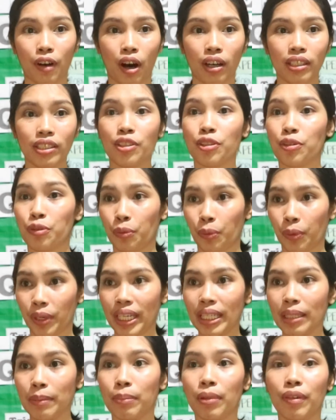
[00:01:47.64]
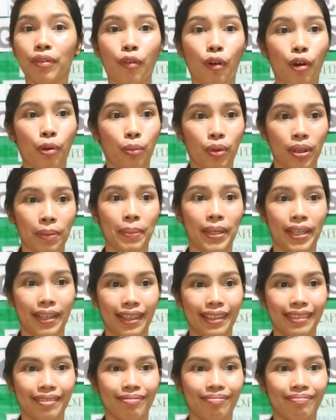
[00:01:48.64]
on the screen before we
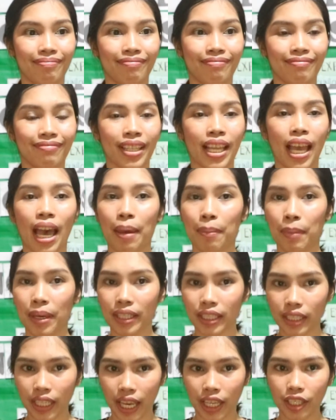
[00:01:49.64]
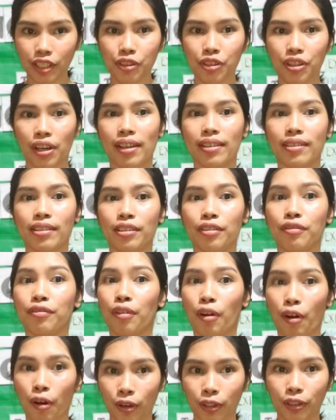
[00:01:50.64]
begin. I made an energizer
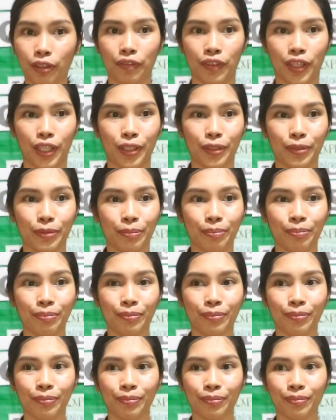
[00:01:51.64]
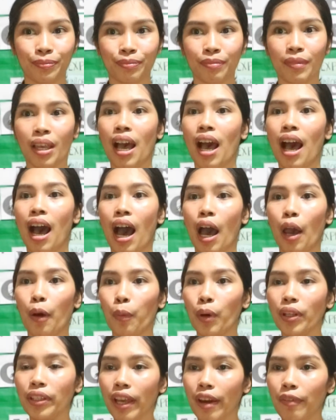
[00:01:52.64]
for all of you. I
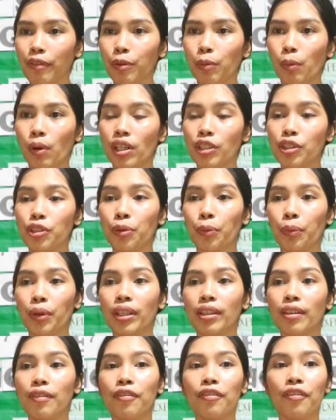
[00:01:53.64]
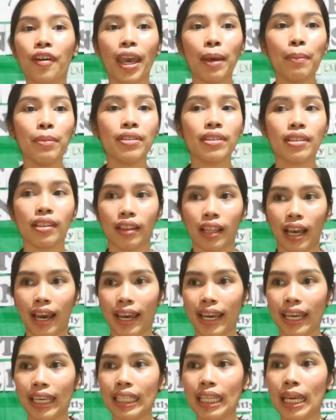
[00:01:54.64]
want everyone to read the famous
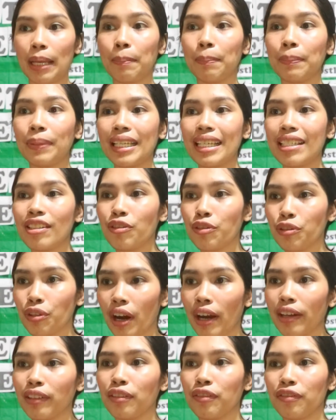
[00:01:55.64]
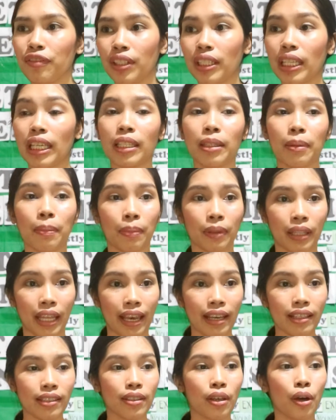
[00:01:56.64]
line and please try to fill in the
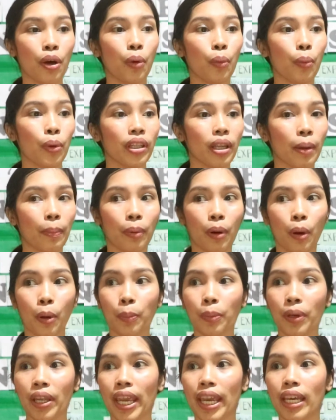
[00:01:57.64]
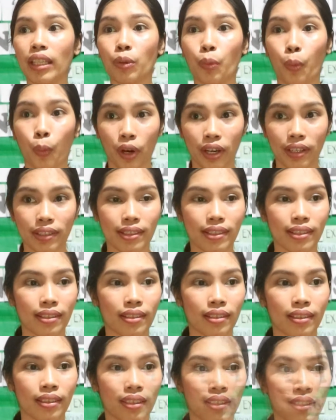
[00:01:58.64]
blanks with appropriate words.
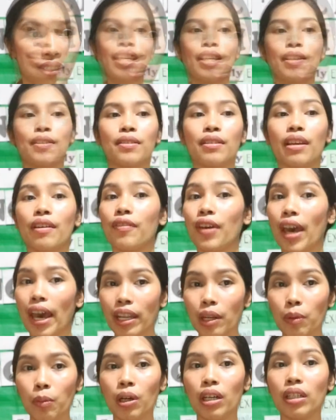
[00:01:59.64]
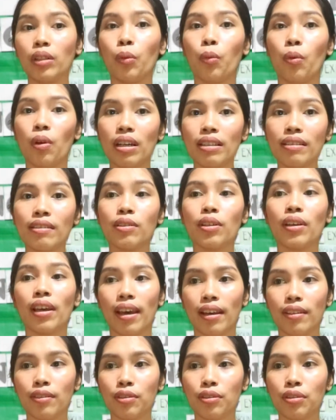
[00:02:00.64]
So if anyone wants the
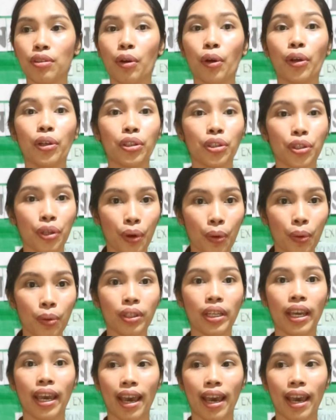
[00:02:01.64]
answer or know the